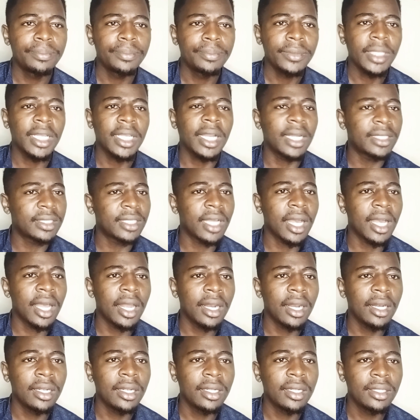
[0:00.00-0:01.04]

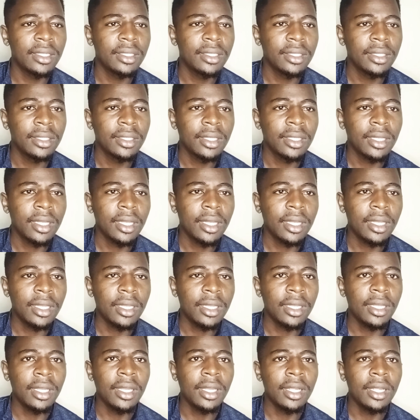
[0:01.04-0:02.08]
Qatar,
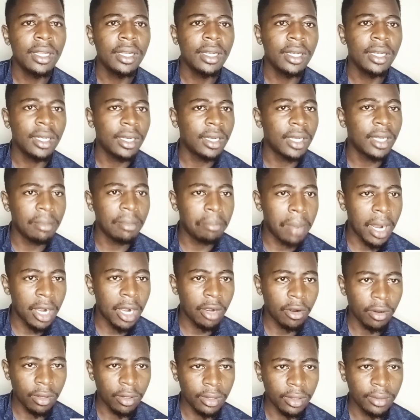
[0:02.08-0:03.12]

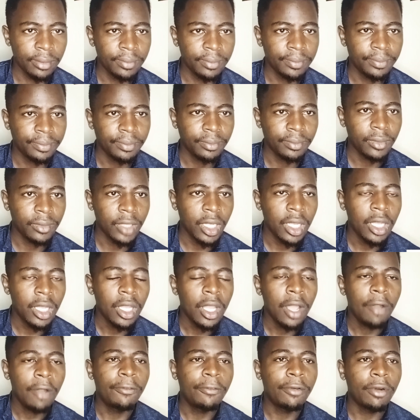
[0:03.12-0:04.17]
Lebanon.
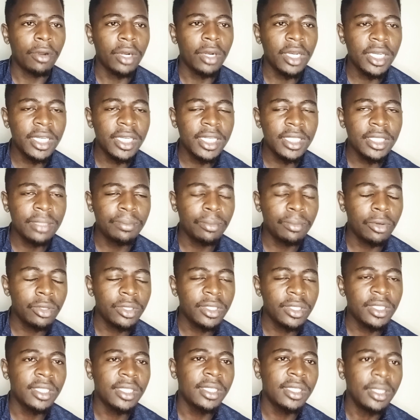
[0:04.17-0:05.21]
For ladies,
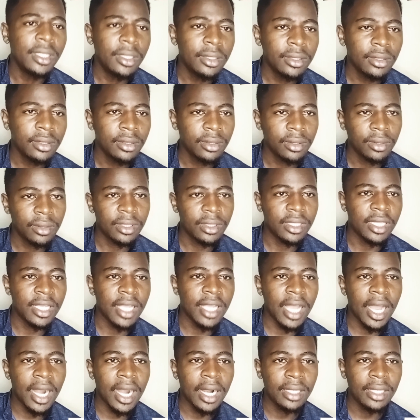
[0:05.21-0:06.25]
mostly they
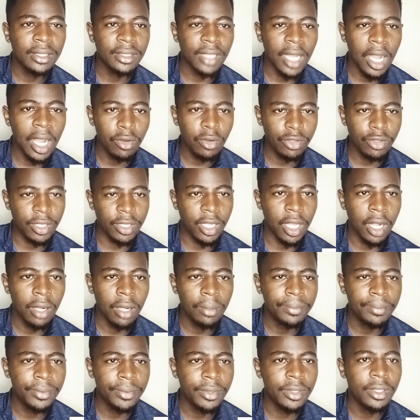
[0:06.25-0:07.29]
are house
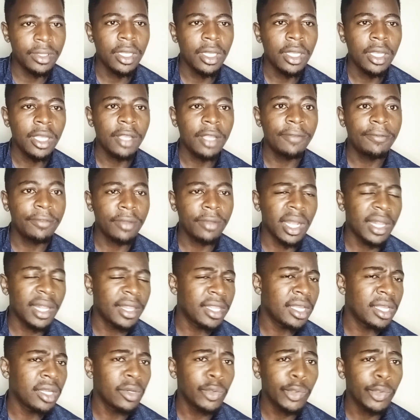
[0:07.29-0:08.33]
helps. If you are
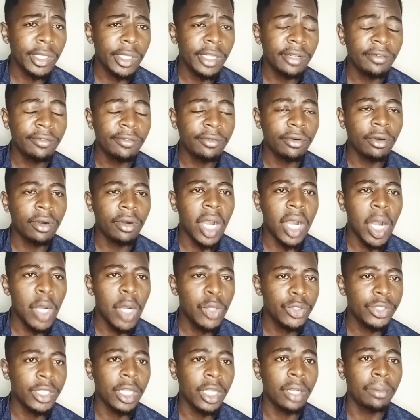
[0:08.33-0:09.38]
there looking for
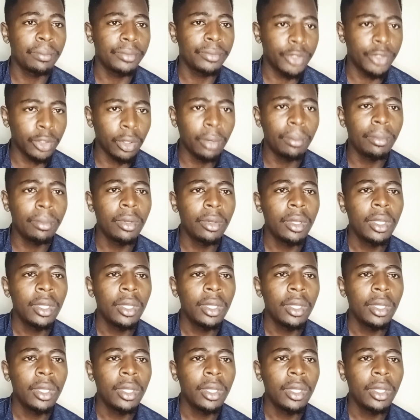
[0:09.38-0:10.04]
house help job,